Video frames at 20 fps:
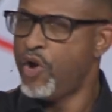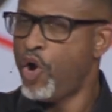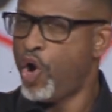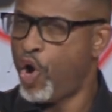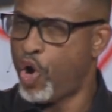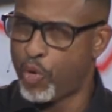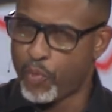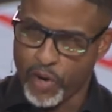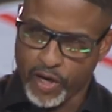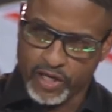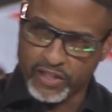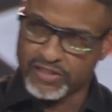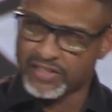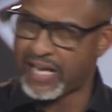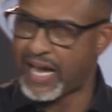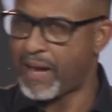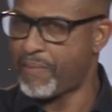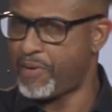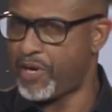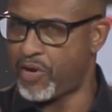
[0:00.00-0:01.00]
homework
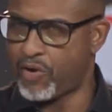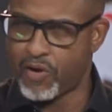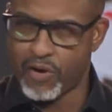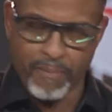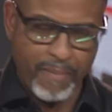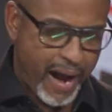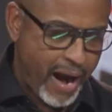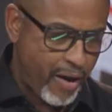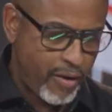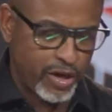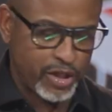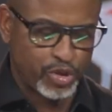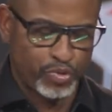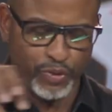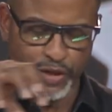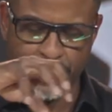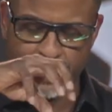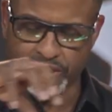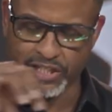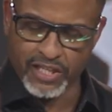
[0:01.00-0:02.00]
assignment on marriage.
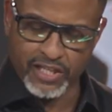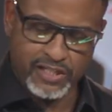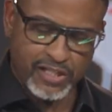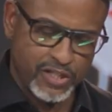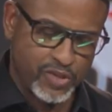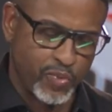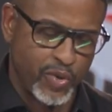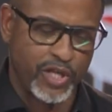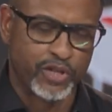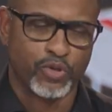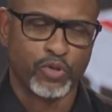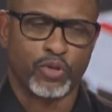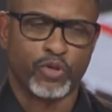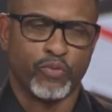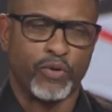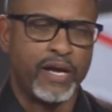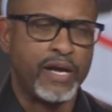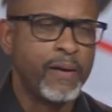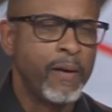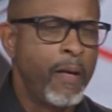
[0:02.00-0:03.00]
Read Genesis 1 through
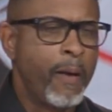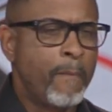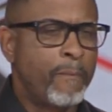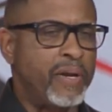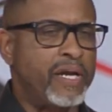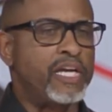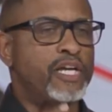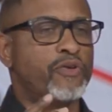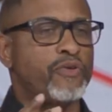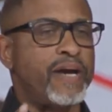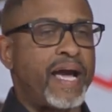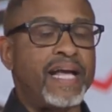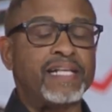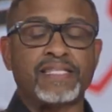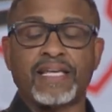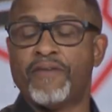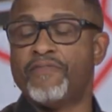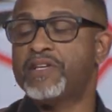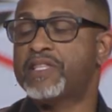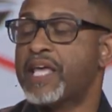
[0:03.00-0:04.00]
3. But he creates
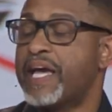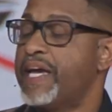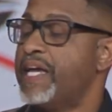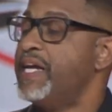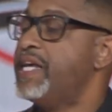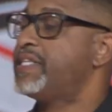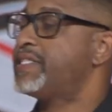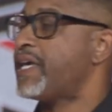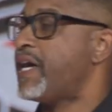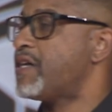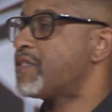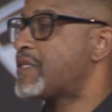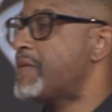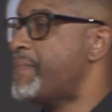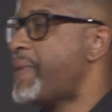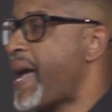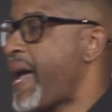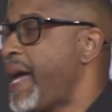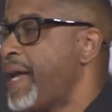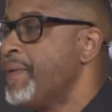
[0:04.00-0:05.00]
everything and he tells the
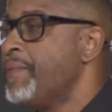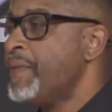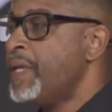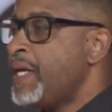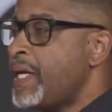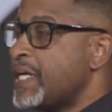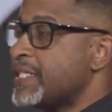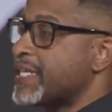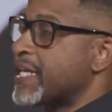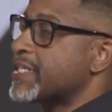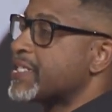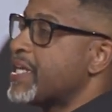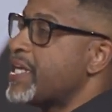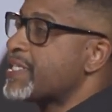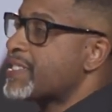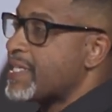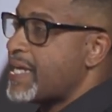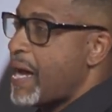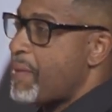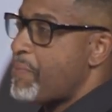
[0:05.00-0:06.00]
man, he says,
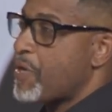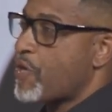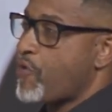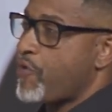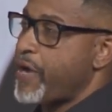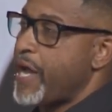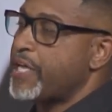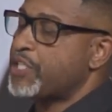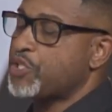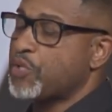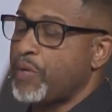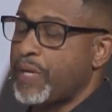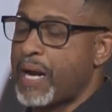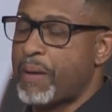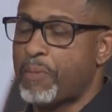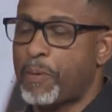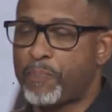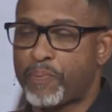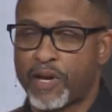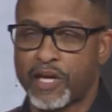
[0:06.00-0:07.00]
Listen, I'm going to create you and I'm
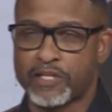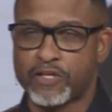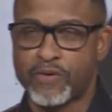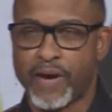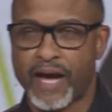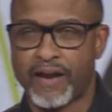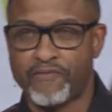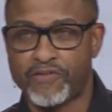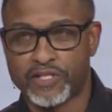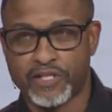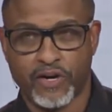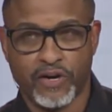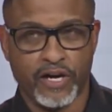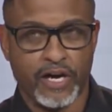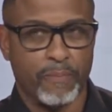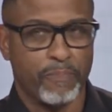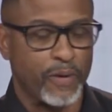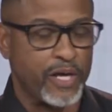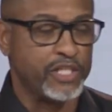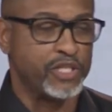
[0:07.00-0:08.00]
going to pluck you out of eternity
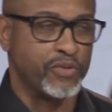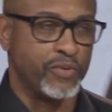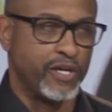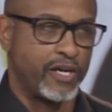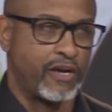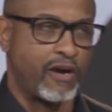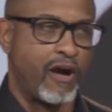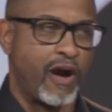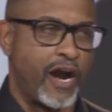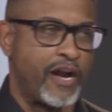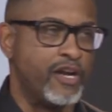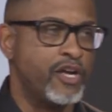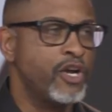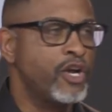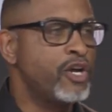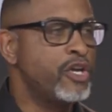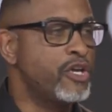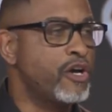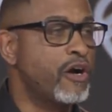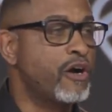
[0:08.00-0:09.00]
and place you in a garden.
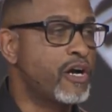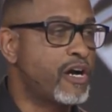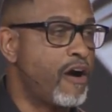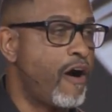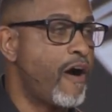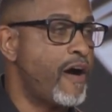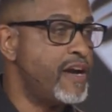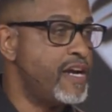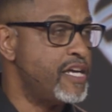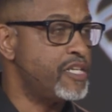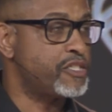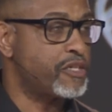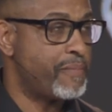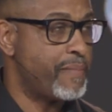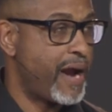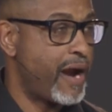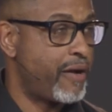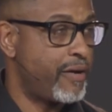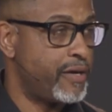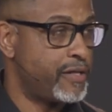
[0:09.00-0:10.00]
Your garden is your
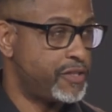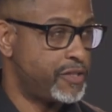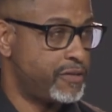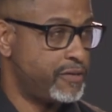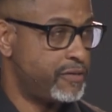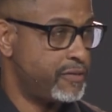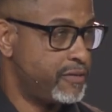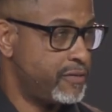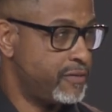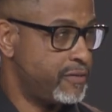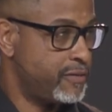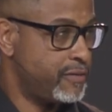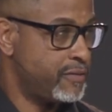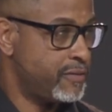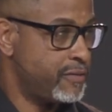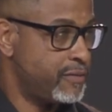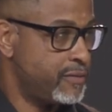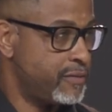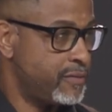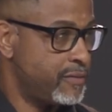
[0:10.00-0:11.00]
marriage,
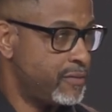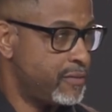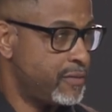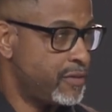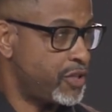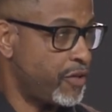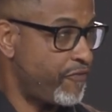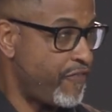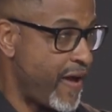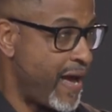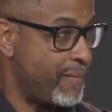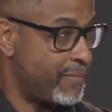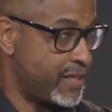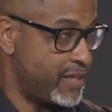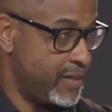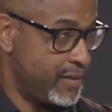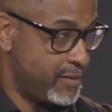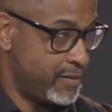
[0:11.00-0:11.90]
it's your family.